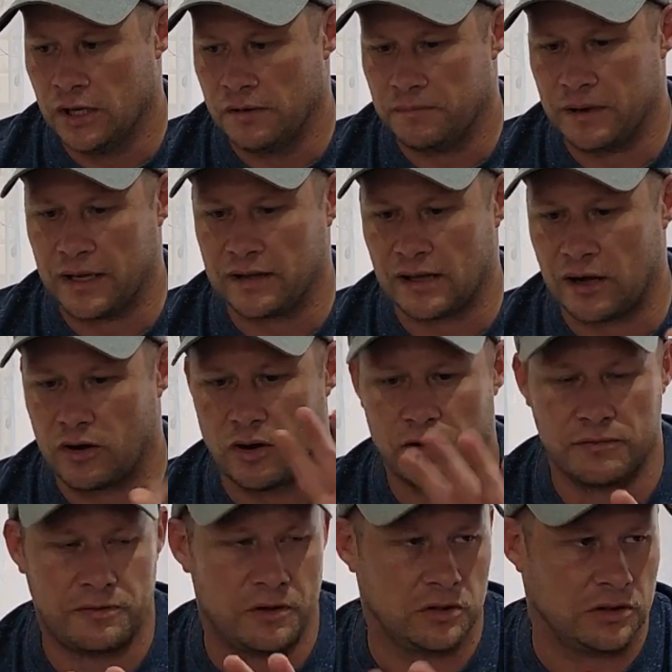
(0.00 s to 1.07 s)
But I
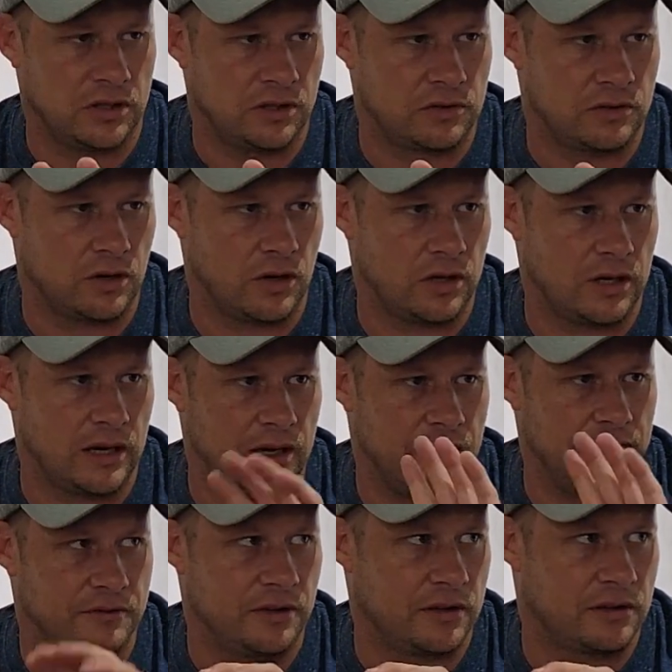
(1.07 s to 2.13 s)
can't fault this rod. I
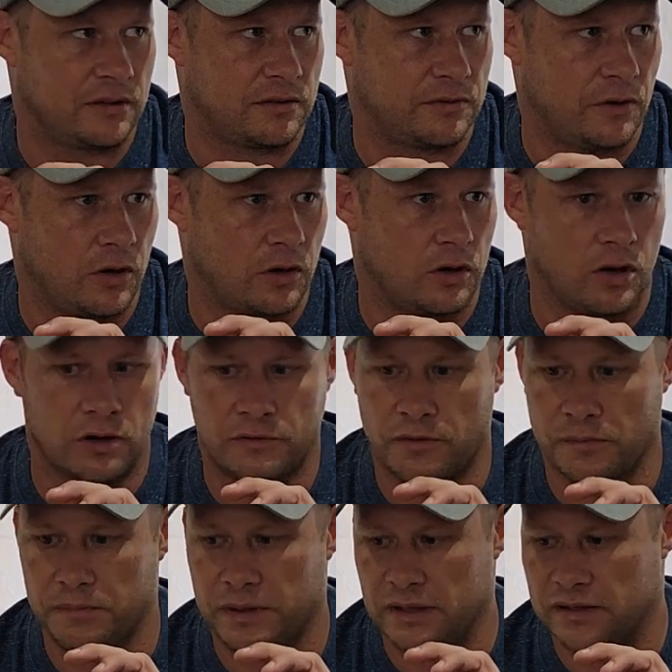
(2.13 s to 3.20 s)
love this frog rod
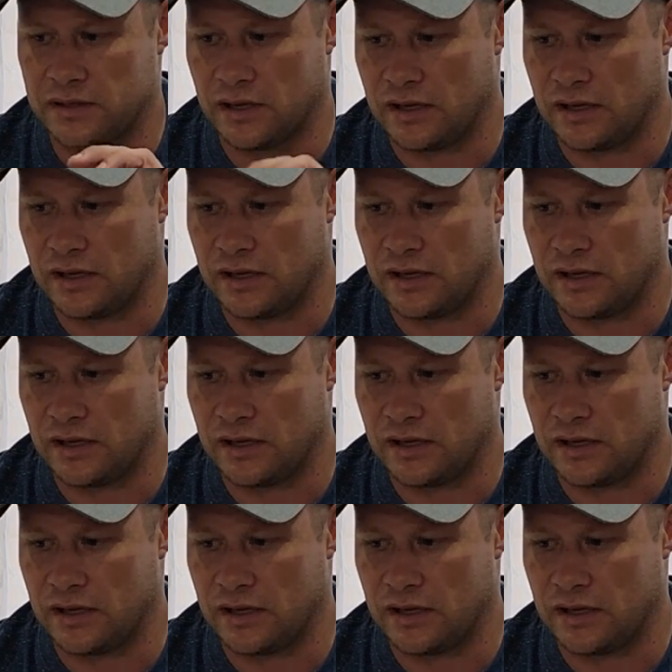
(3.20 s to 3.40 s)
from Pesca.